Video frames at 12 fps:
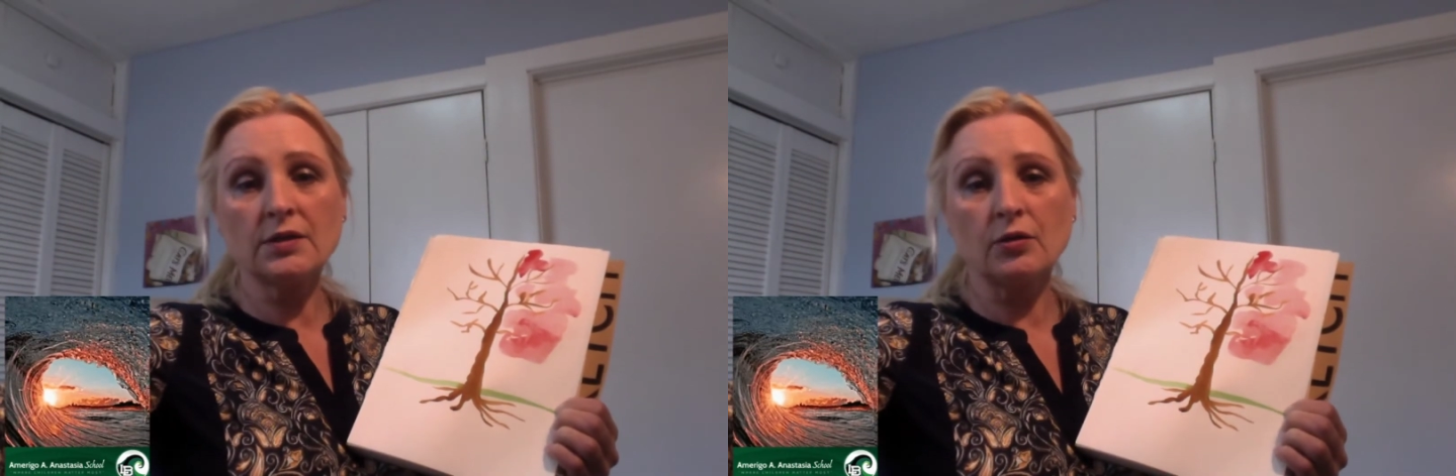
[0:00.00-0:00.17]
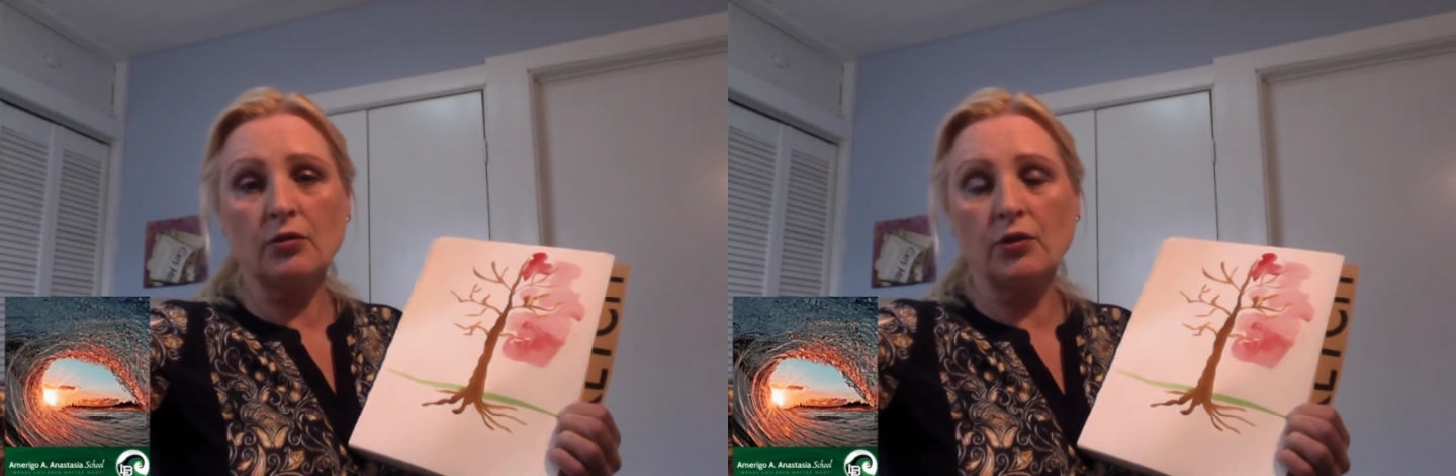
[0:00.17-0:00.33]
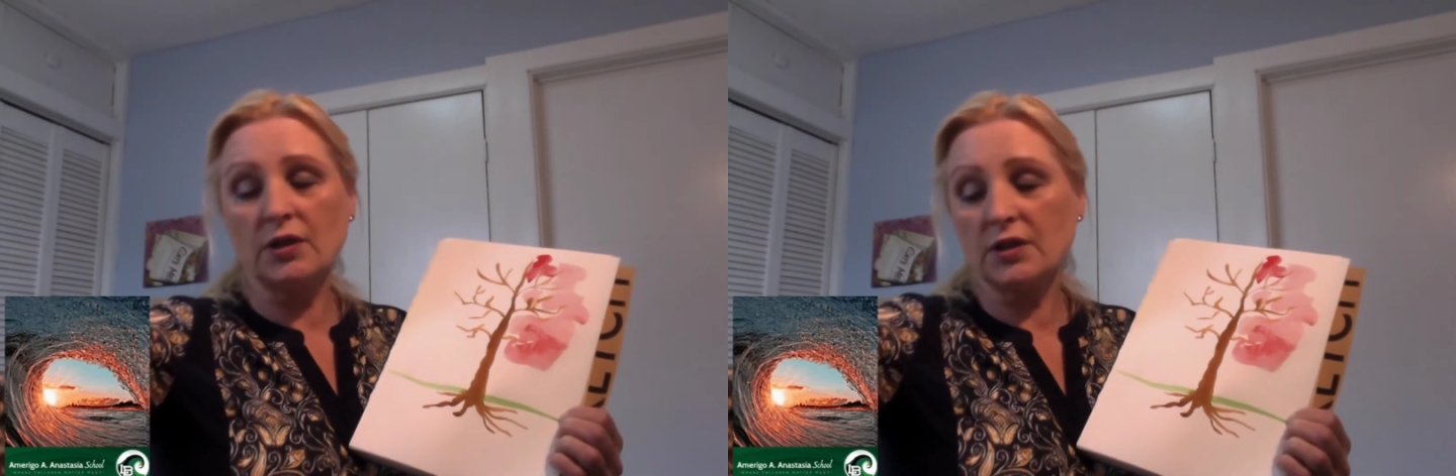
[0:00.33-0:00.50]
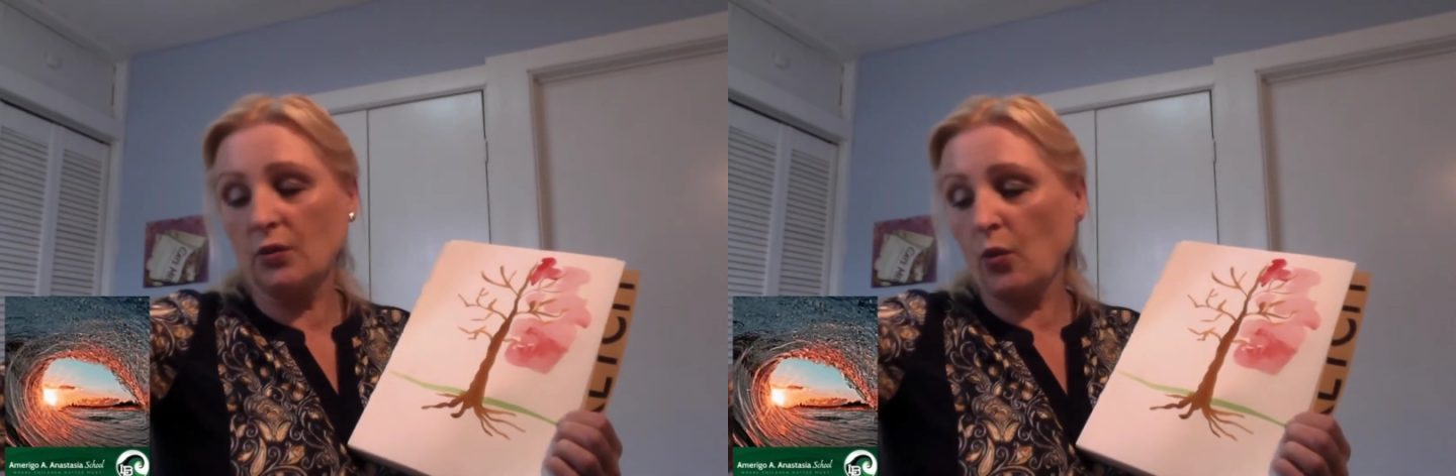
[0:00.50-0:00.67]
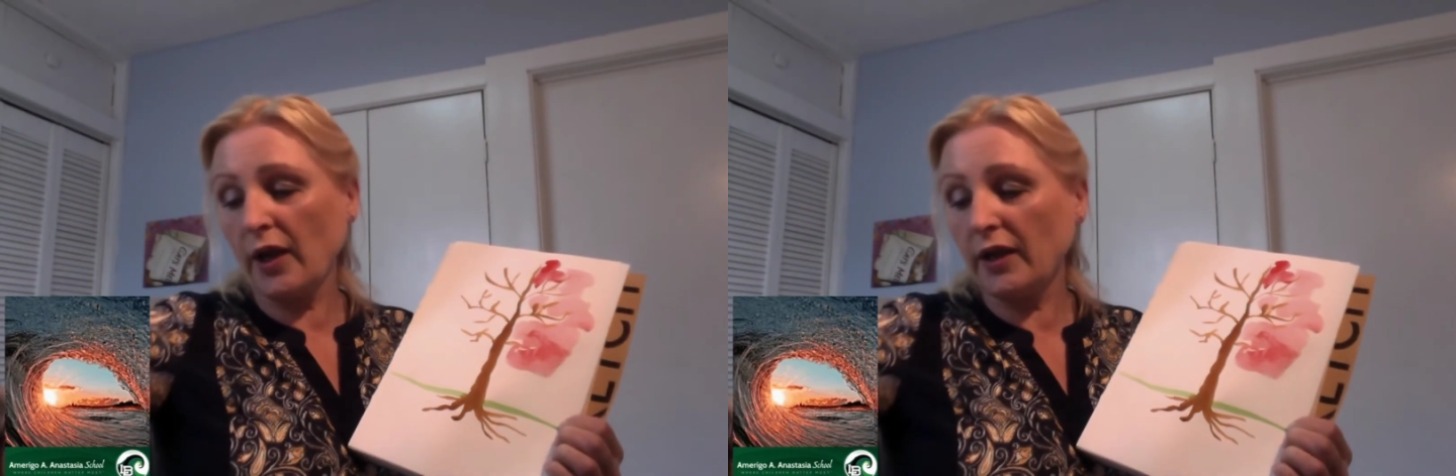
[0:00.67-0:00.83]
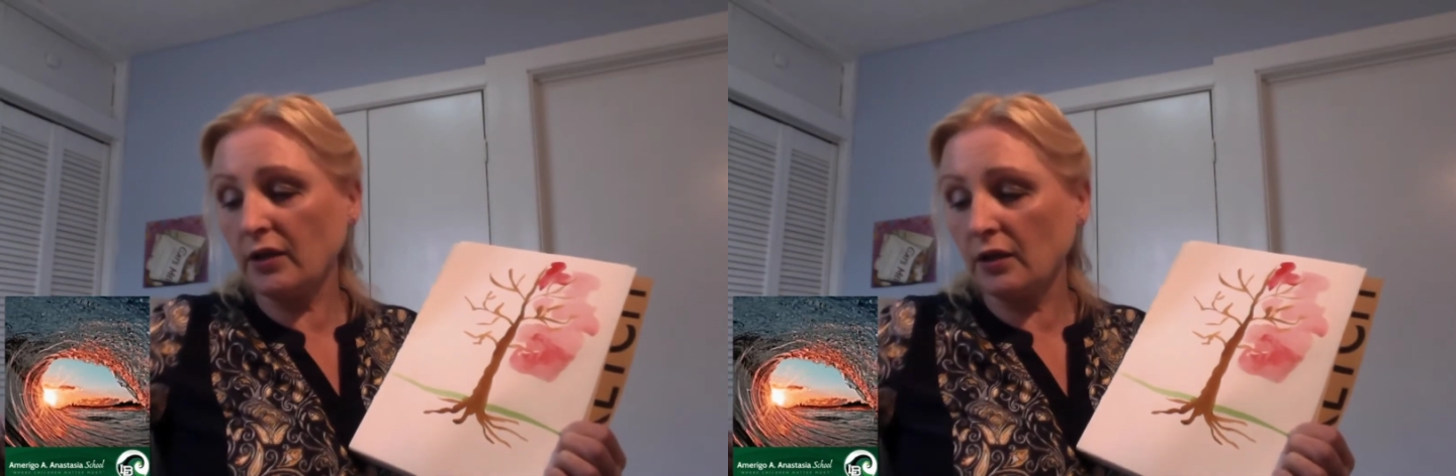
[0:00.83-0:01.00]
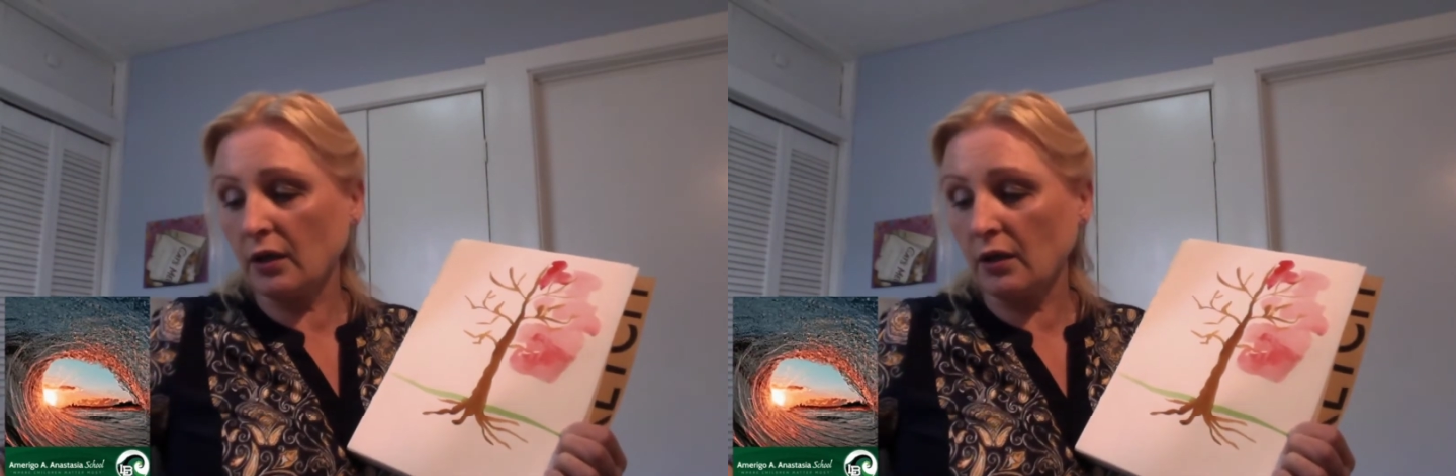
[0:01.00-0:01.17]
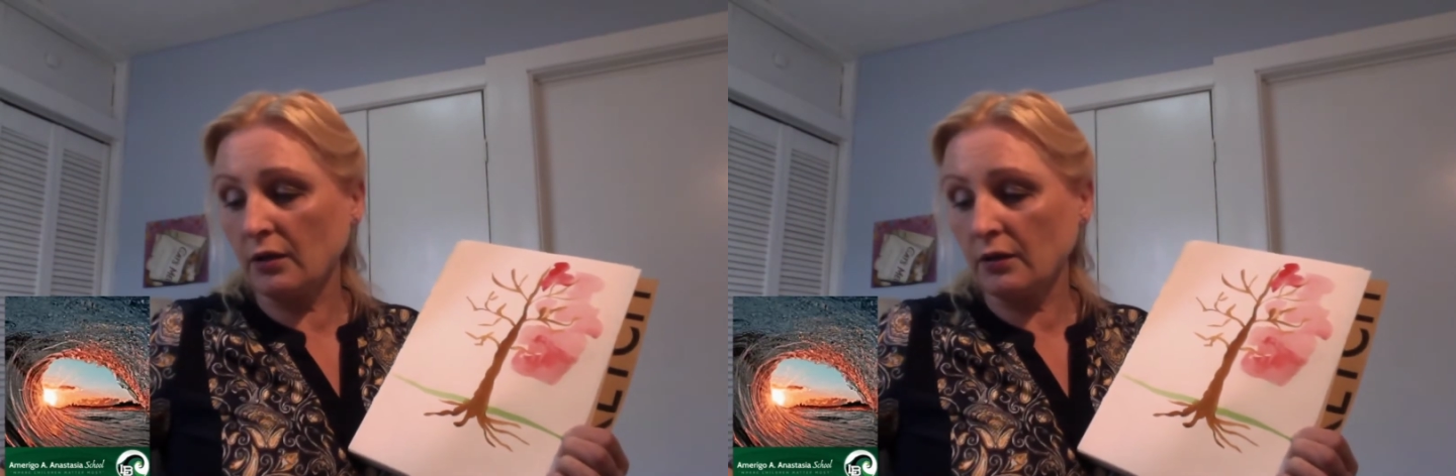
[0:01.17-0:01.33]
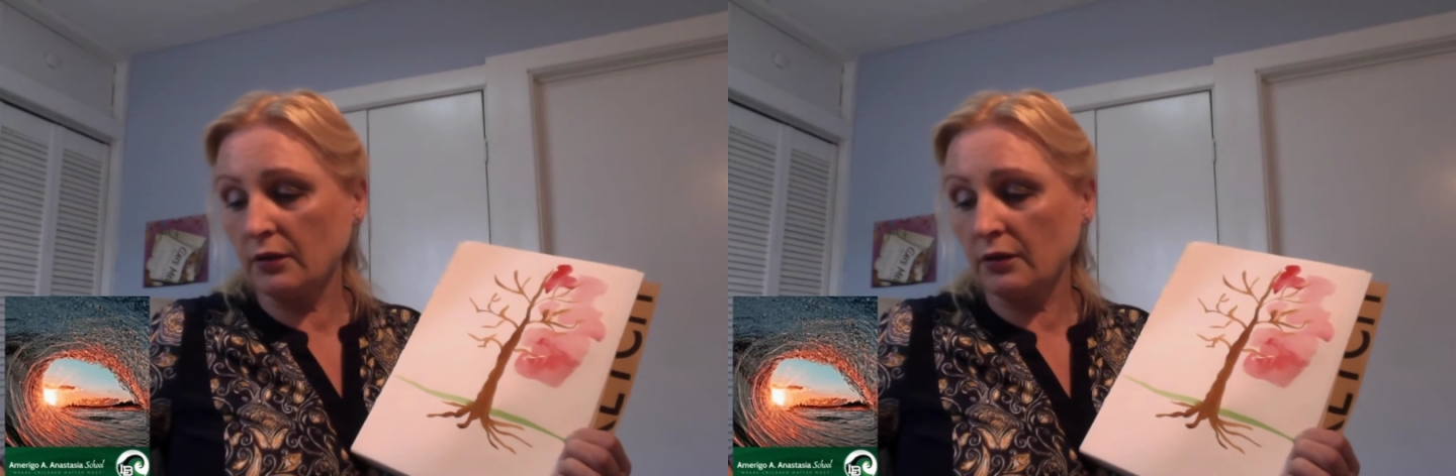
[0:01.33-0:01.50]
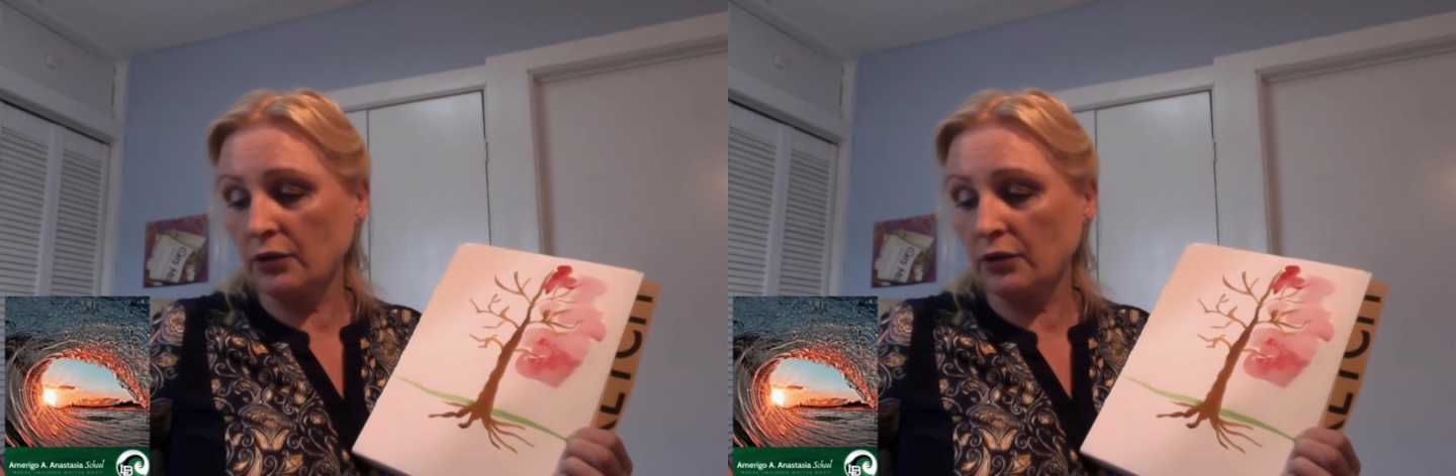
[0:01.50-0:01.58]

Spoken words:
So there's a white color